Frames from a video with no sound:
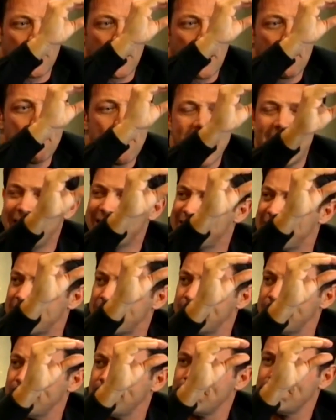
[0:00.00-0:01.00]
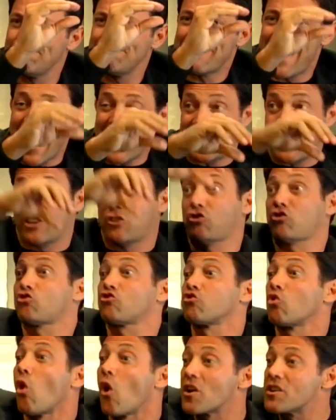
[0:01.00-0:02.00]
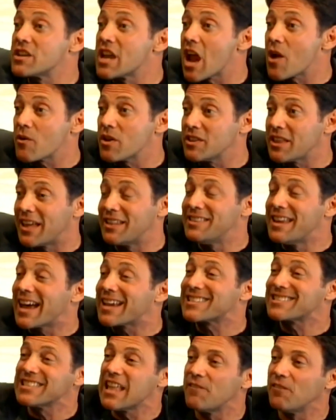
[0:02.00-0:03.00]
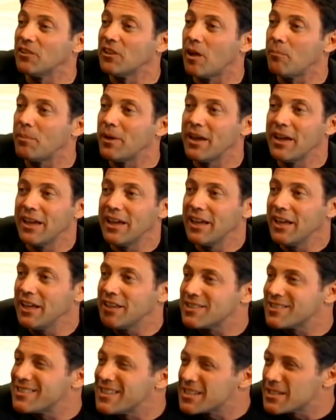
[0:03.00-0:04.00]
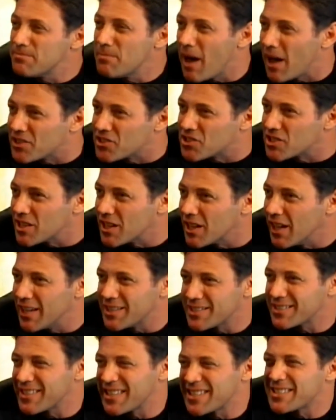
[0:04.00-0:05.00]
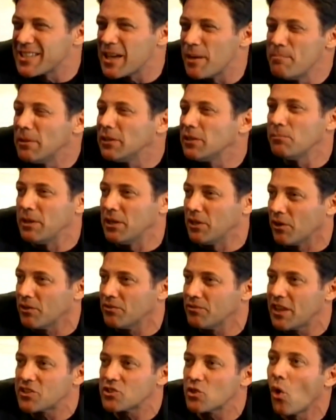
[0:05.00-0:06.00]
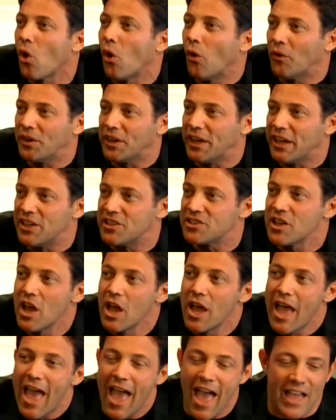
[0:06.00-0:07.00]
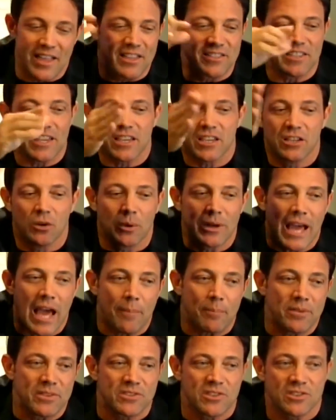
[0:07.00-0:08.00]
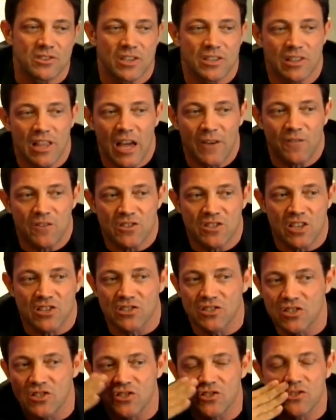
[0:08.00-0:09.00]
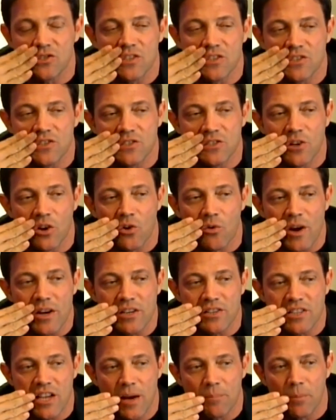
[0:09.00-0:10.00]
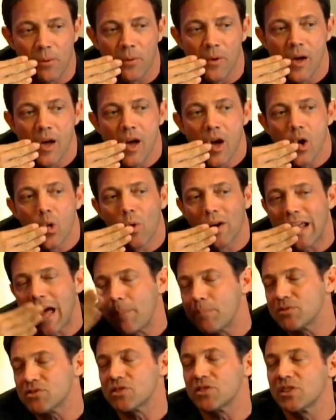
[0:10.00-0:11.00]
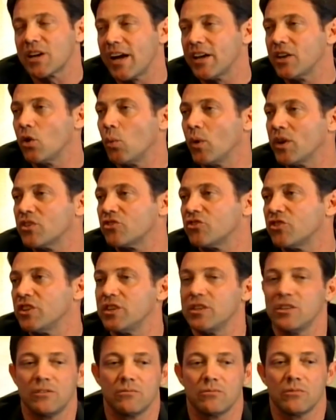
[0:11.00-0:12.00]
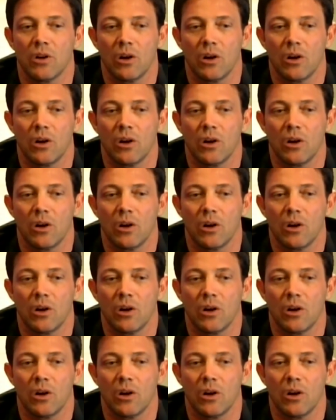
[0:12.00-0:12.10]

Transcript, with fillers: amazing and extraordinary, that next level up. It's this much. Hmm. It's, it's a millimeter. That's all it is. And it's like, you know what happens is in life it's this, and this is, this is a great example. What happens to the guy who wins the